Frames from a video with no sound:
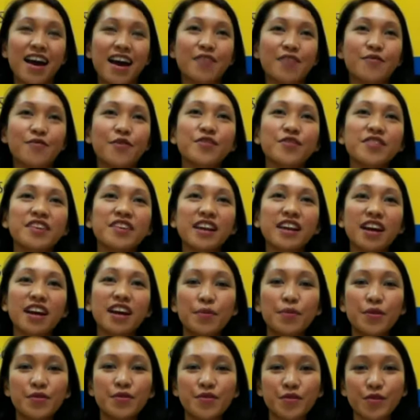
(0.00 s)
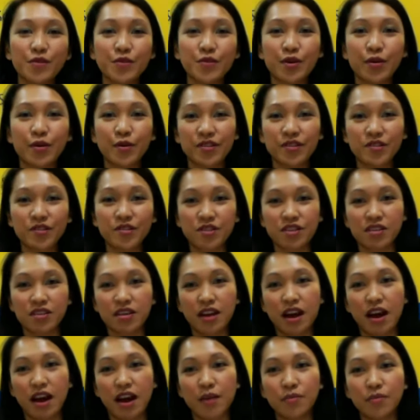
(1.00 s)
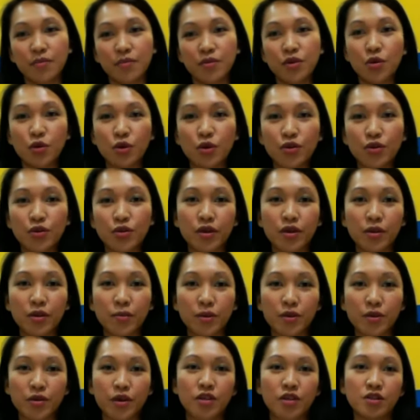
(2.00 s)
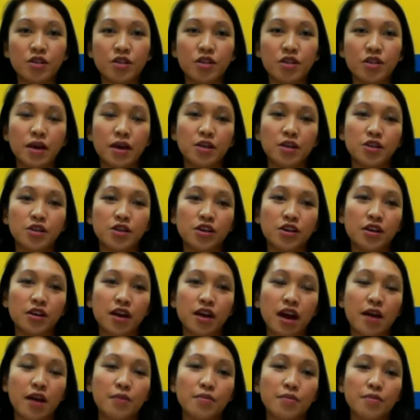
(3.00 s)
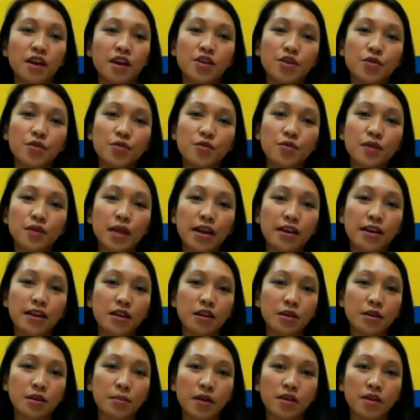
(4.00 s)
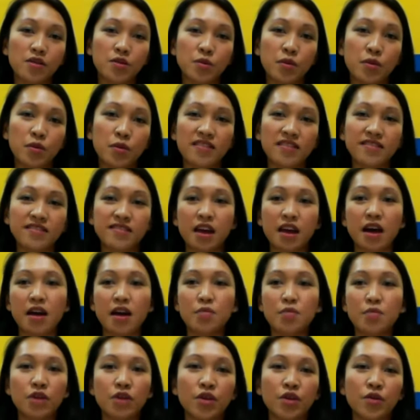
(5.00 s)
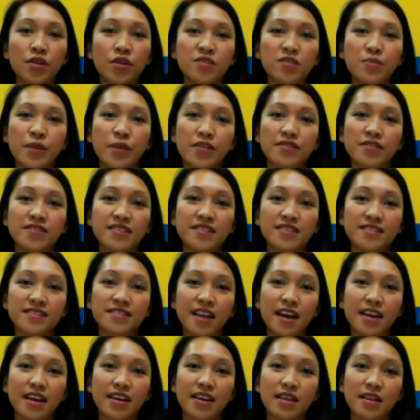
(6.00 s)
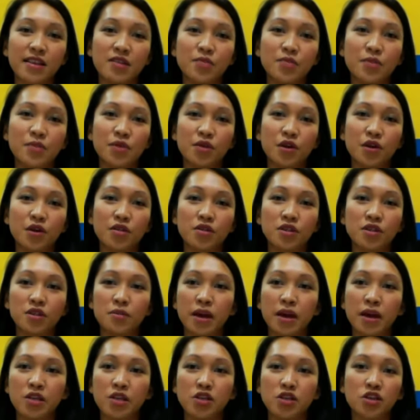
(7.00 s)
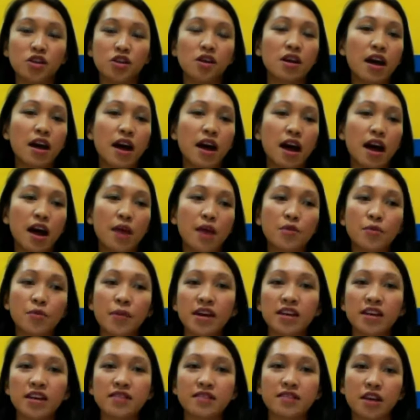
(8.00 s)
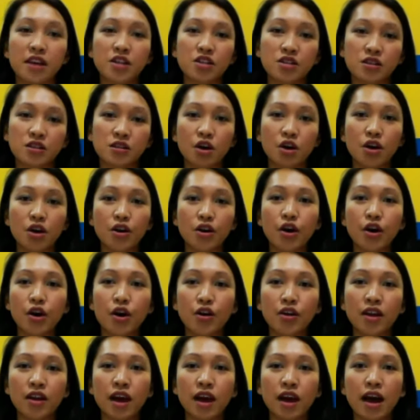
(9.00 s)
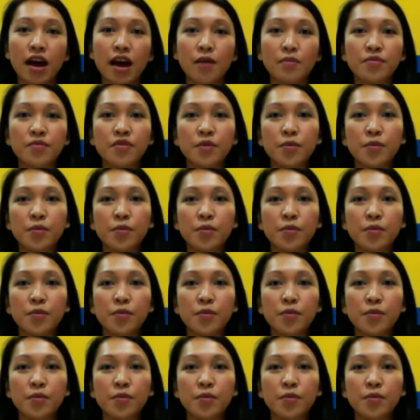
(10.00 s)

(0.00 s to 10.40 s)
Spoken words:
Rosie, can I pose you a question? You're doing a pathology major. Can you relate a little bit to us what your experience is like in this pathology major? Rebecca touched a lot on some